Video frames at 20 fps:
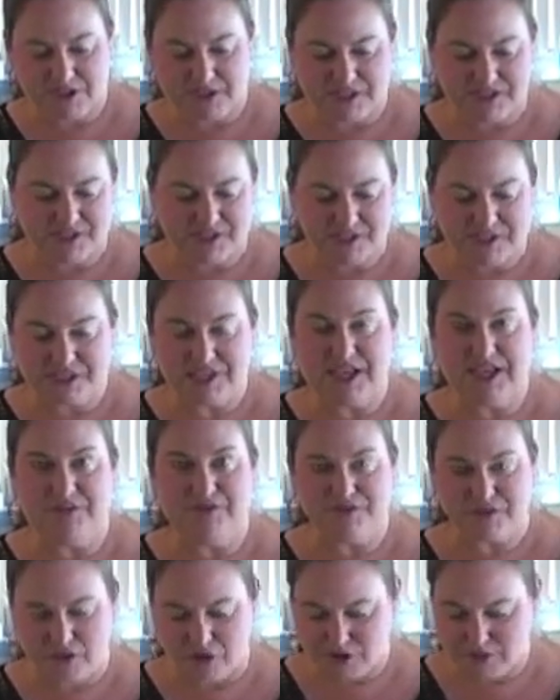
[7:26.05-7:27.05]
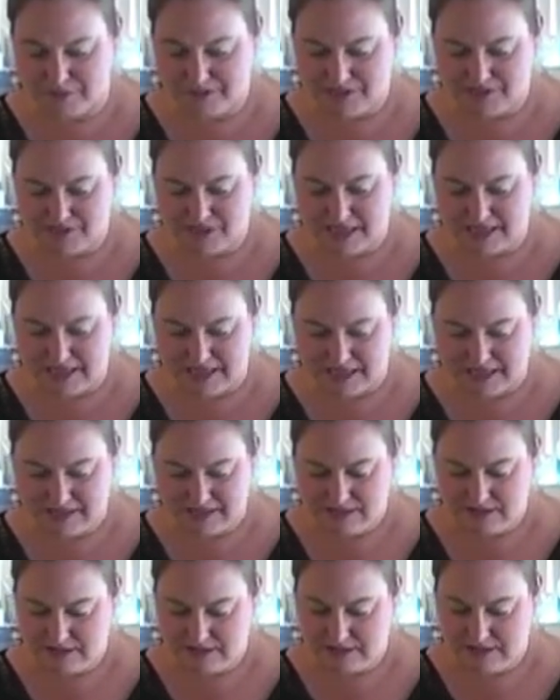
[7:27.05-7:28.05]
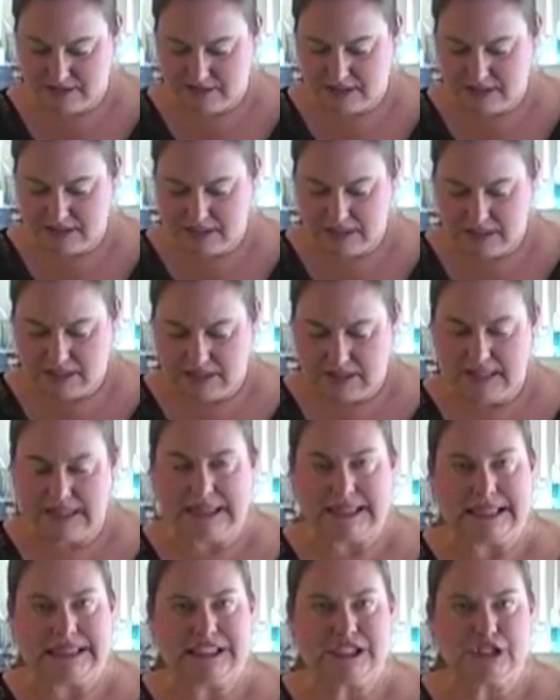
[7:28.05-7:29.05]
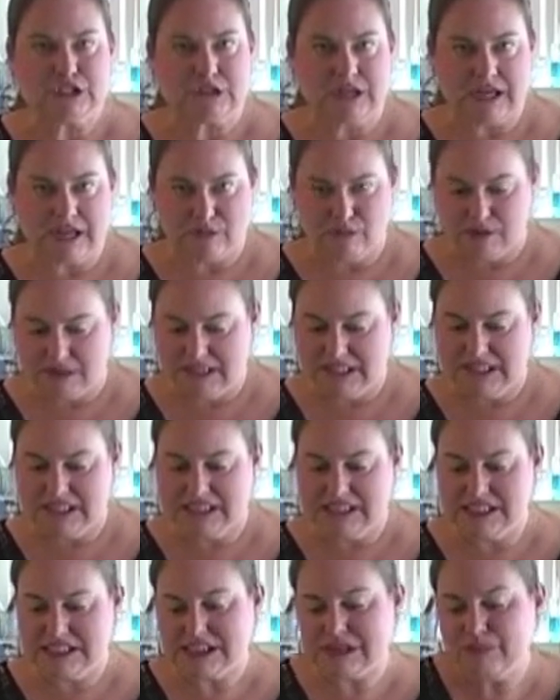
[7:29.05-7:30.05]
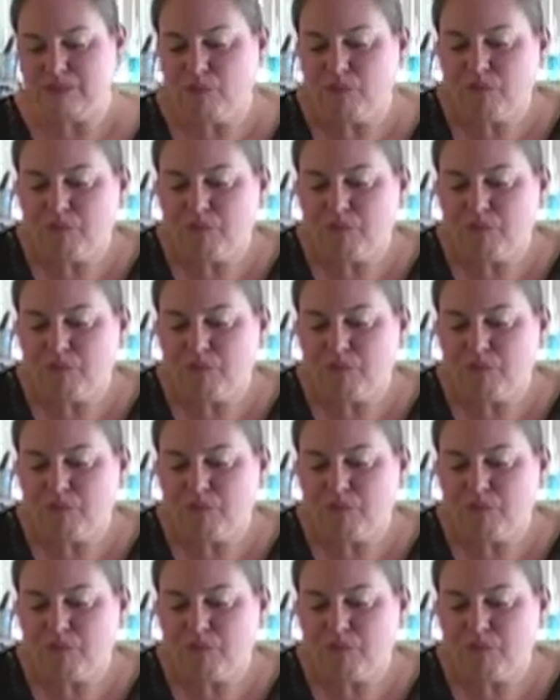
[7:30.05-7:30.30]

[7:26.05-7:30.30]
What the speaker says: needs to stay firm inside. Let's try one of these.